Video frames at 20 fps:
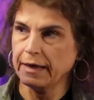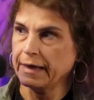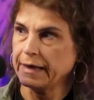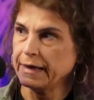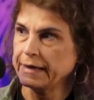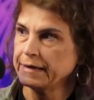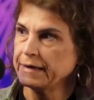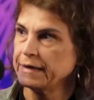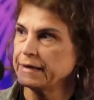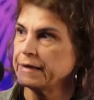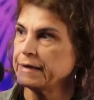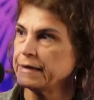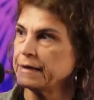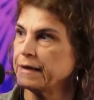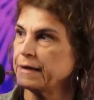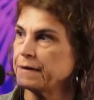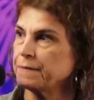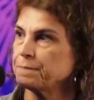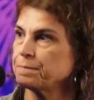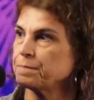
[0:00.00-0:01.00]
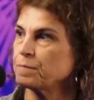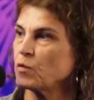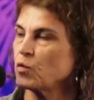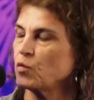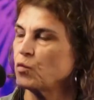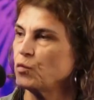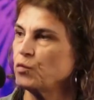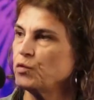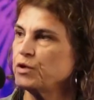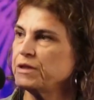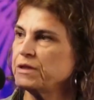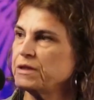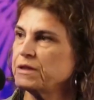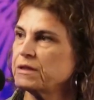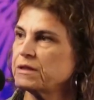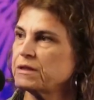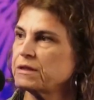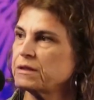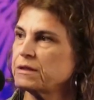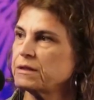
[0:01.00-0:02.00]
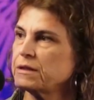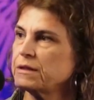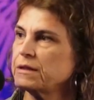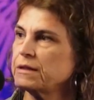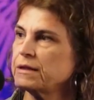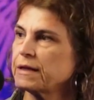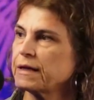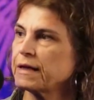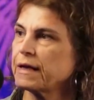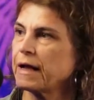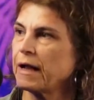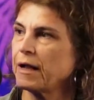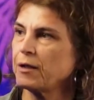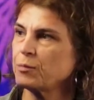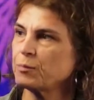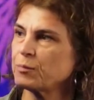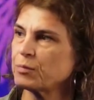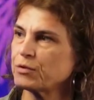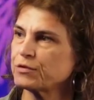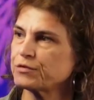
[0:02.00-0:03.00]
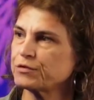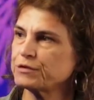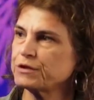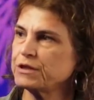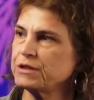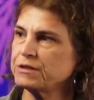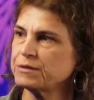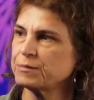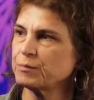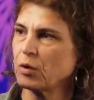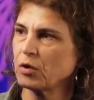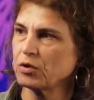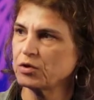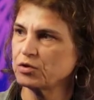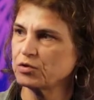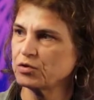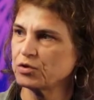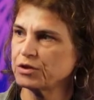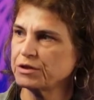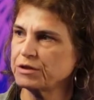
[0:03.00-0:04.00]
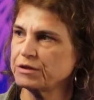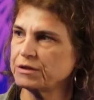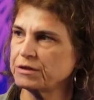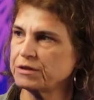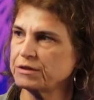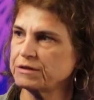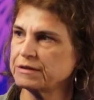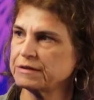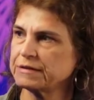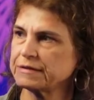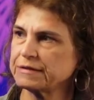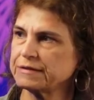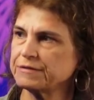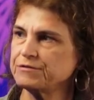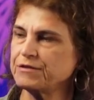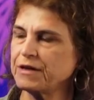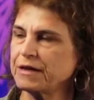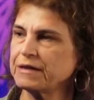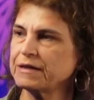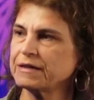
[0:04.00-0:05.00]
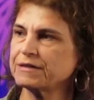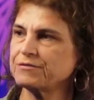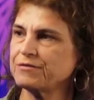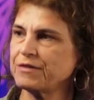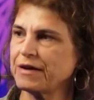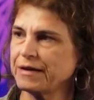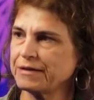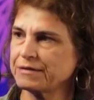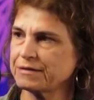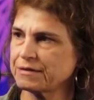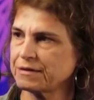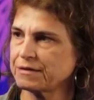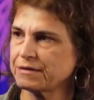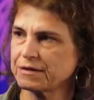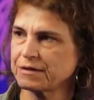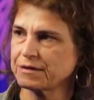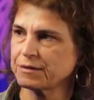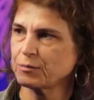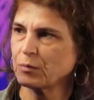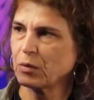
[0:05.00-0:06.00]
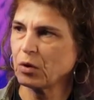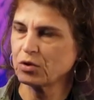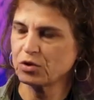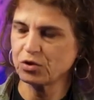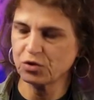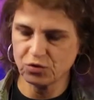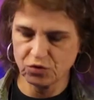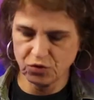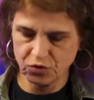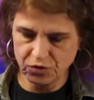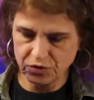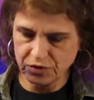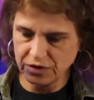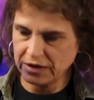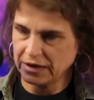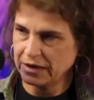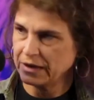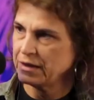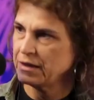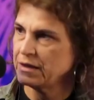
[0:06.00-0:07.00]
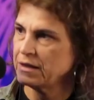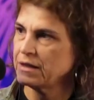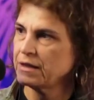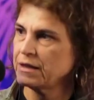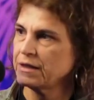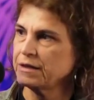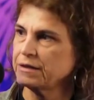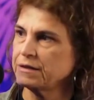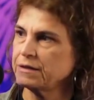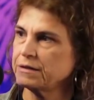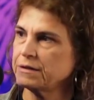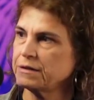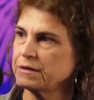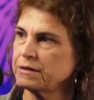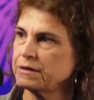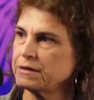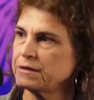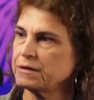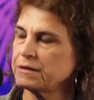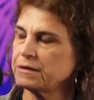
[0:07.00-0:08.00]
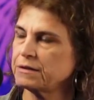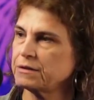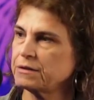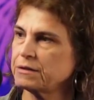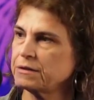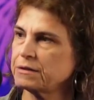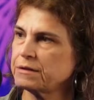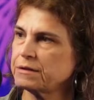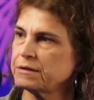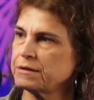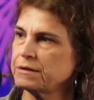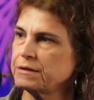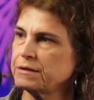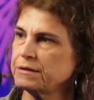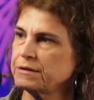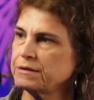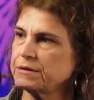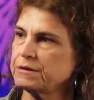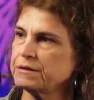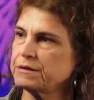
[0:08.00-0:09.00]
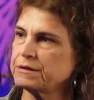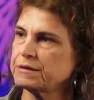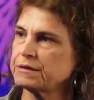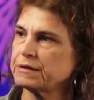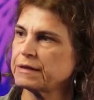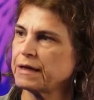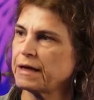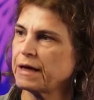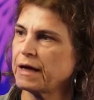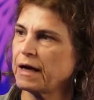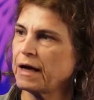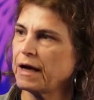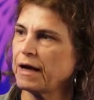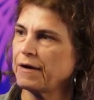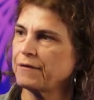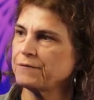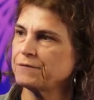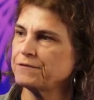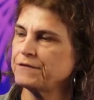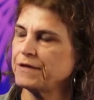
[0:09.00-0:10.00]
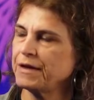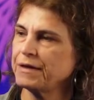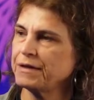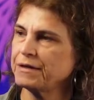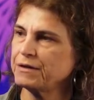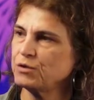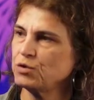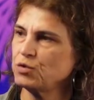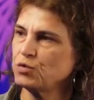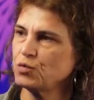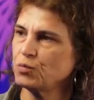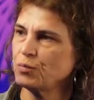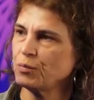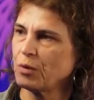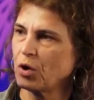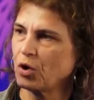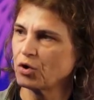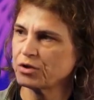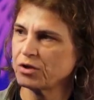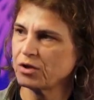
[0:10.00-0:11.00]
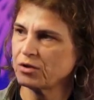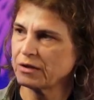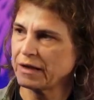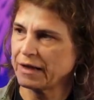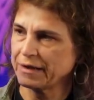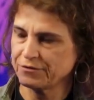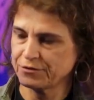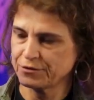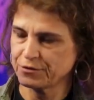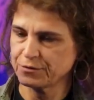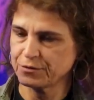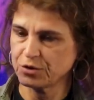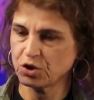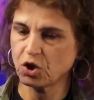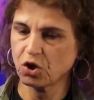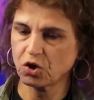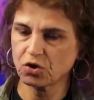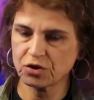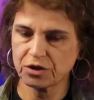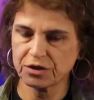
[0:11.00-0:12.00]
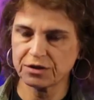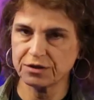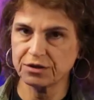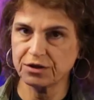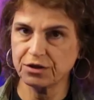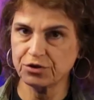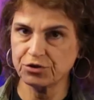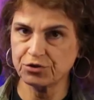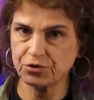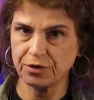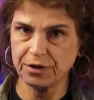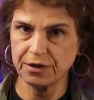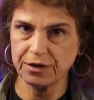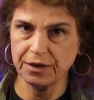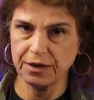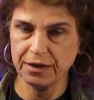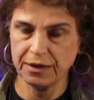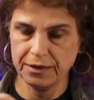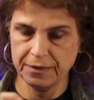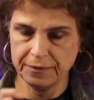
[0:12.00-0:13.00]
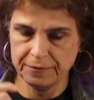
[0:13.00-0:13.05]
And with the help of this monitor, it is very advanced monitor. It is a very new model. I got initially